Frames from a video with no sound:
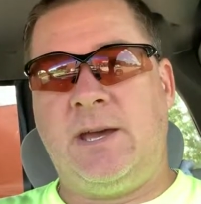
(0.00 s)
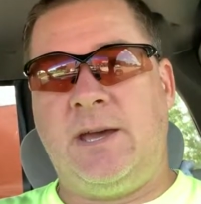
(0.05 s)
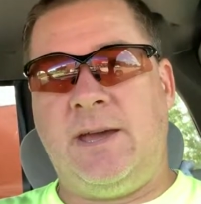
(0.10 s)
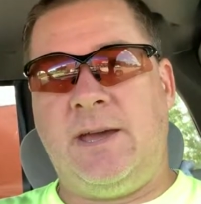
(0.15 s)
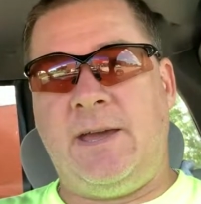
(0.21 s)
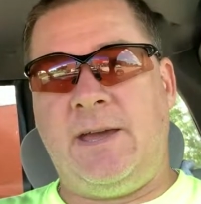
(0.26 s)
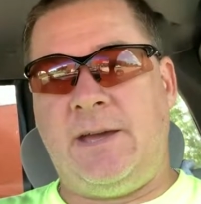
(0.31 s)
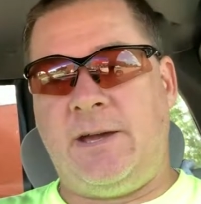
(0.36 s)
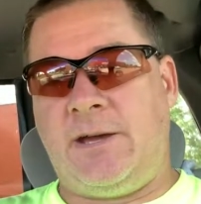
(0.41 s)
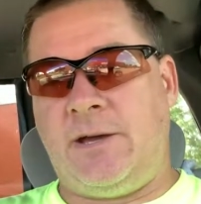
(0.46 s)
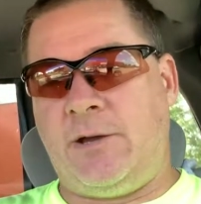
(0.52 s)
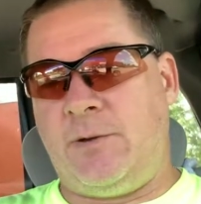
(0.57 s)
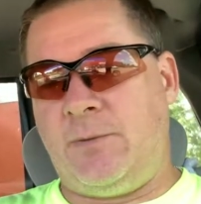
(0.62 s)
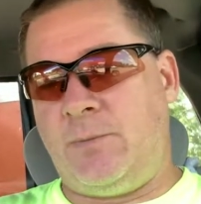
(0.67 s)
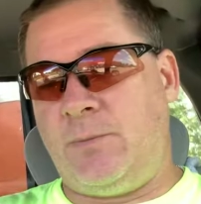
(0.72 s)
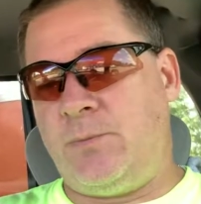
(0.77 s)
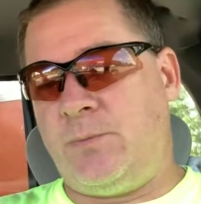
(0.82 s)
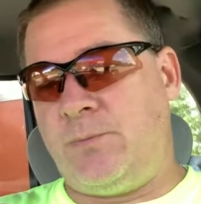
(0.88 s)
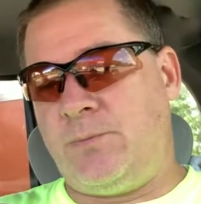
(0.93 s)
Hey, uh,
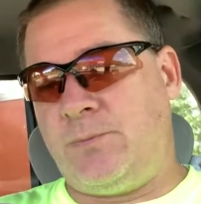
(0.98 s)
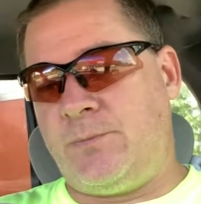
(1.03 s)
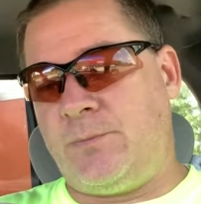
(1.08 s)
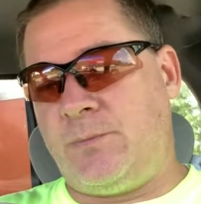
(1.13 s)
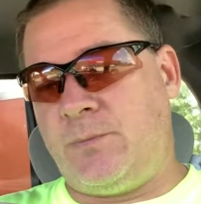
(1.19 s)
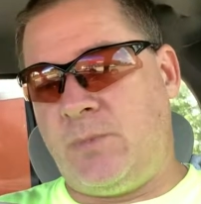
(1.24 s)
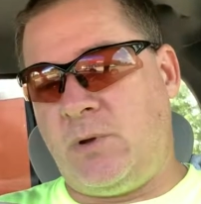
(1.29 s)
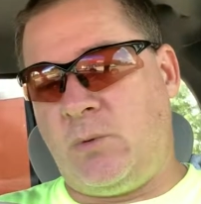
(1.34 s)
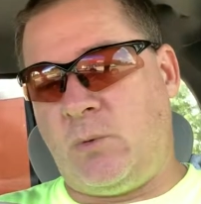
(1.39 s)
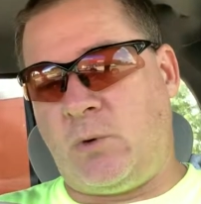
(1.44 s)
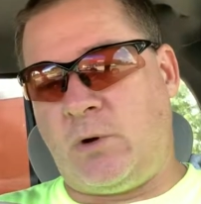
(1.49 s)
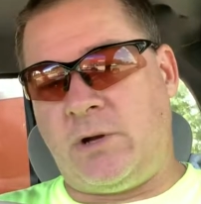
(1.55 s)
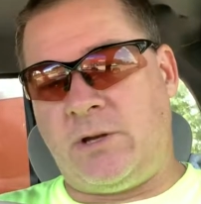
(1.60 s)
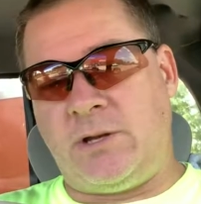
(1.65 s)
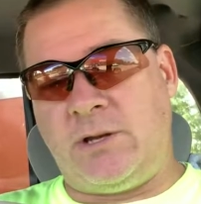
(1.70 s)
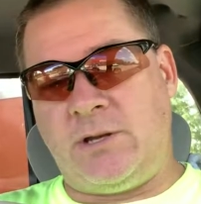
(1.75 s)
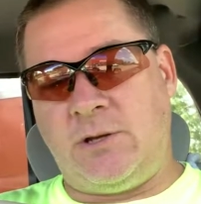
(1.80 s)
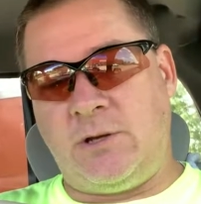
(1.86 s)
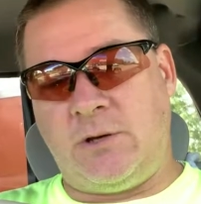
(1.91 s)
I've been
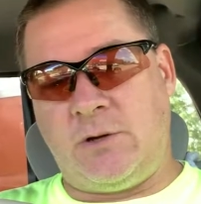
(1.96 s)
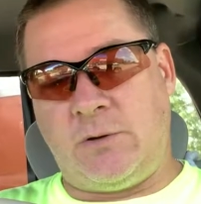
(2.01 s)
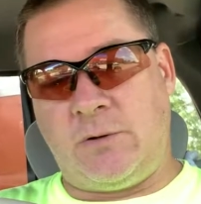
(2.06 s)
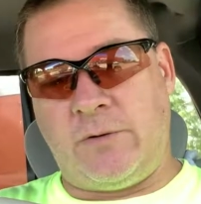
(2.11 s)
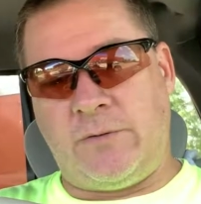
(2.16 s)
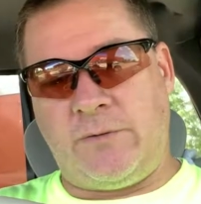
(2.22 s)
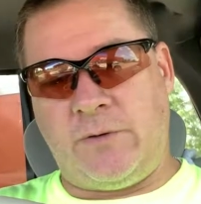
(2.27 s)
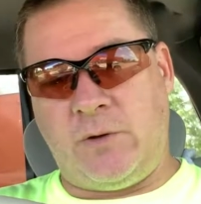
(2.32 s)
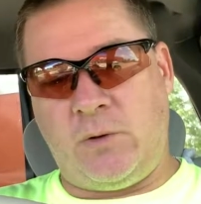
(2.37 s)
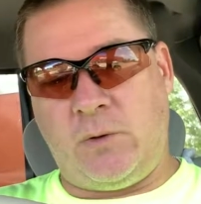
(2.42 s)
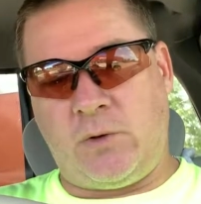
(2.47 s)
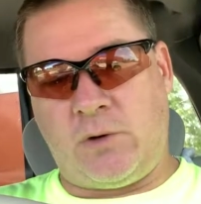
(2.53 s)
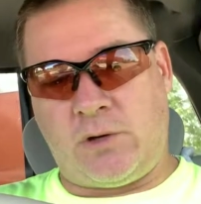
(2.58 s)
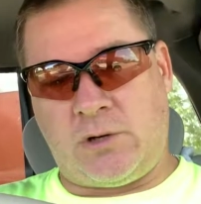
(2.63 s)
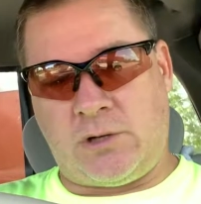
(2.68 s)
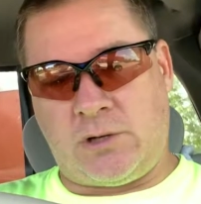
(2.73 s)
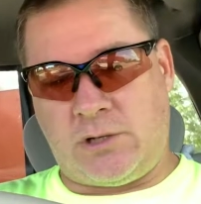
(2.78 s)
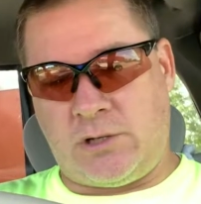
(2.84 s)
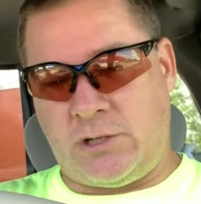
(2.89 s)
wanting to do a review
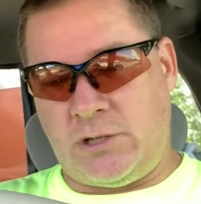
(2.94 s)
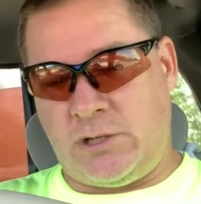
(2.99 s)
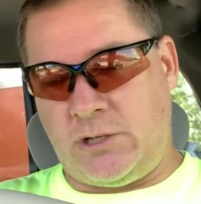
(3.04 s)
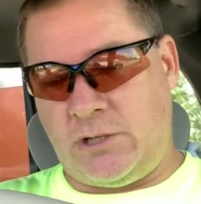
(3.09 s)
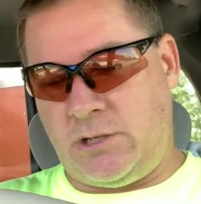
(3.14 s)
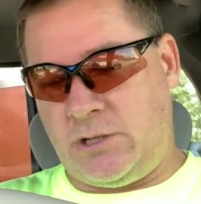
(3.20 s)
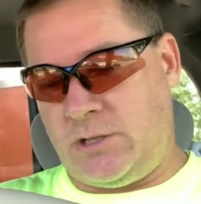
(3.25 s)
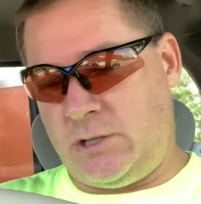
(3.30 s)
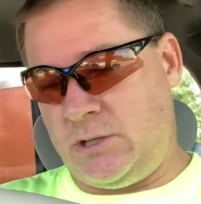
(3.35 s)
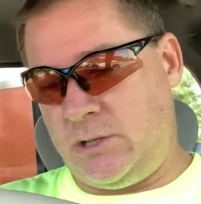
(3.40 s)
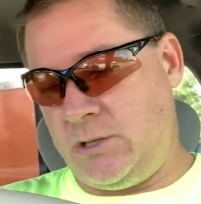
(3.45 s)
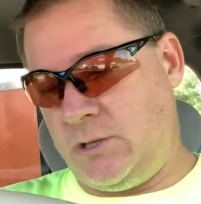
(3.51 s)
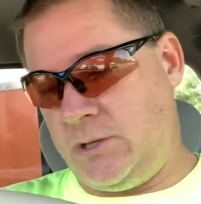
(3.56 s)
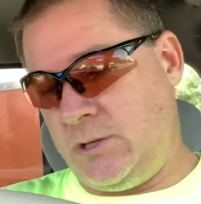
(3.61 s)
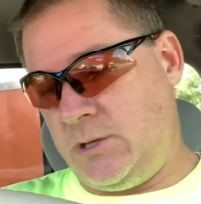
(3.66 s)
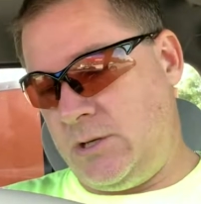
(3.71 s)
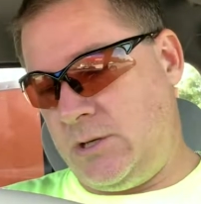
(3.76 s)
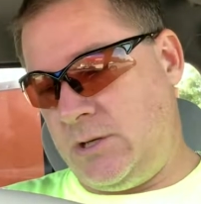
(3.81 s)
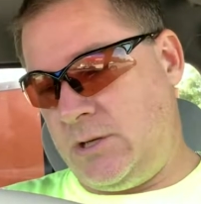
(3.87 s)
on
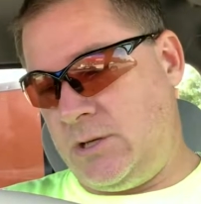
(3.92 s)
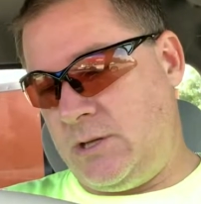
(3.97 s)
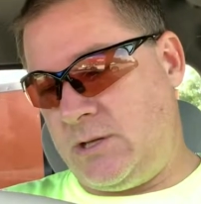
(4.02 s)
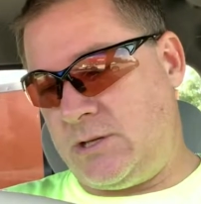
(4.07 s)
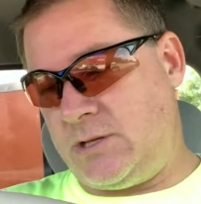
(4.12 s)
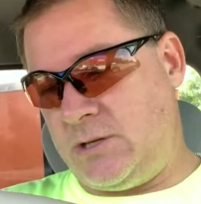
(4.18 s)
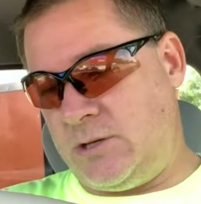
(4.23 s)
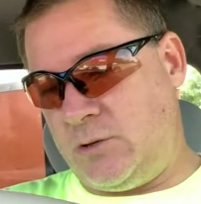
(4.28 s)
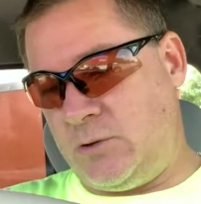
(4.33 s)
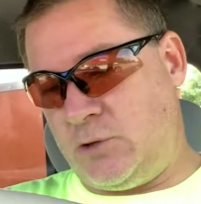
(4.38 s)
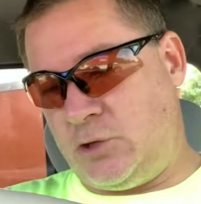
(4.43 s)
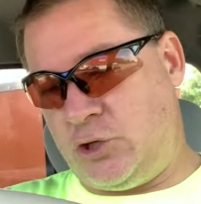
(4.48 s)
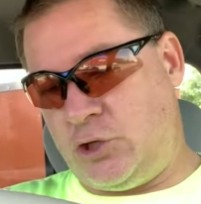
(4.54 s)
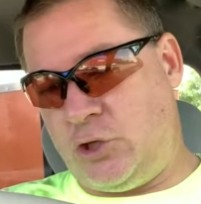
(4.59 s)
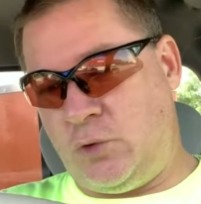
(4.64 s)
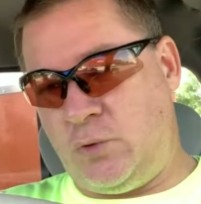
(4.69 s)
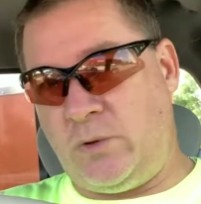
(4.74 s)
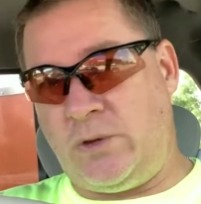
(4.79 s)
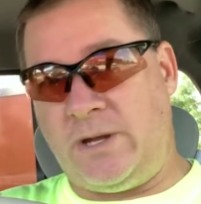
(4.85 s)
this new
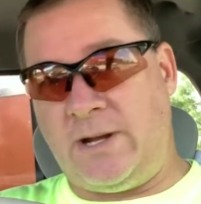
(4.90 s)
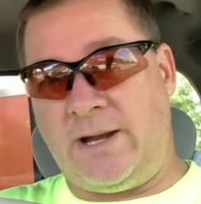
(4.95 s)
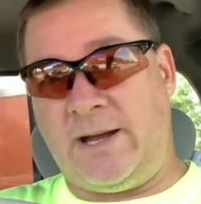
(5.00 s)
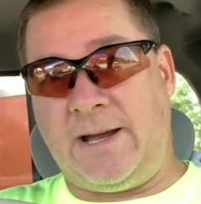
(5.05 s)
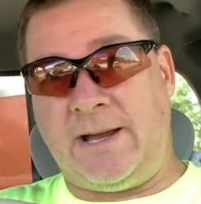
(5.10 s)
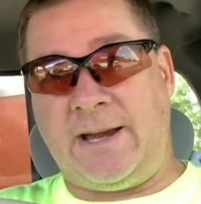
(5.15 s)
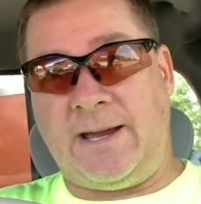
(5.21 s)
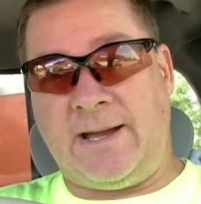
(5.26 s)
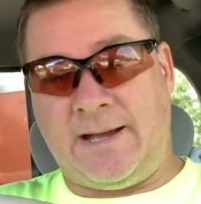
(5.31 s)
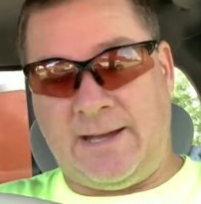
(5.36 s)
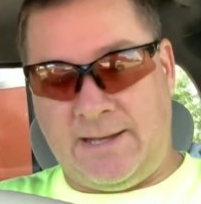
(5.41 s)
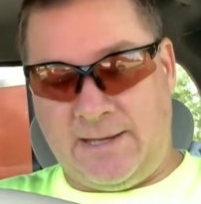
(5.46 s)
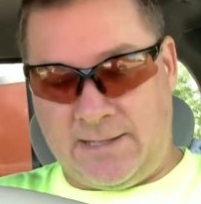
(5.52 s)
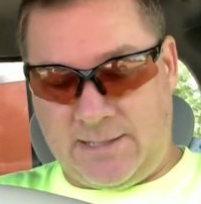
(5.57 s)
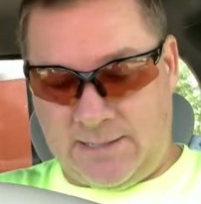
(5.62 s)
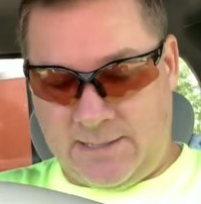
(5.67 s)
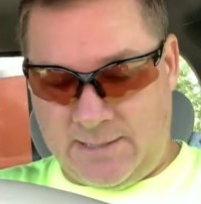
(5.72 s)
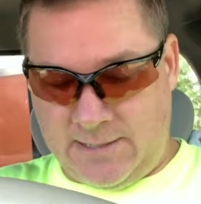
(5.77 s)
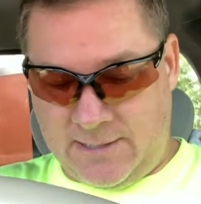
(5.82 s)
shoe that I
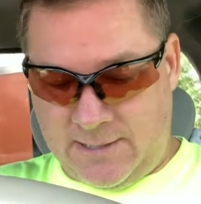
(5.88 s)
got.